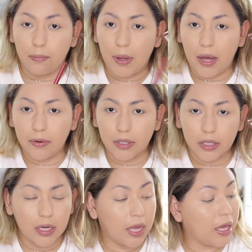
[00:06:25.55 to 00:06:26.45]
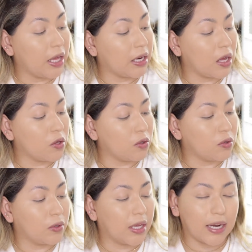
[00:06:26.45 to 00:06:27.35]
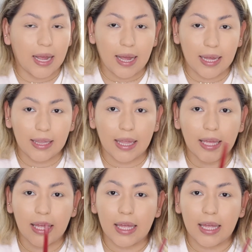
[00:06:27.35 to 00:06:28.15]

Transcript: powder, and you do get a highlight,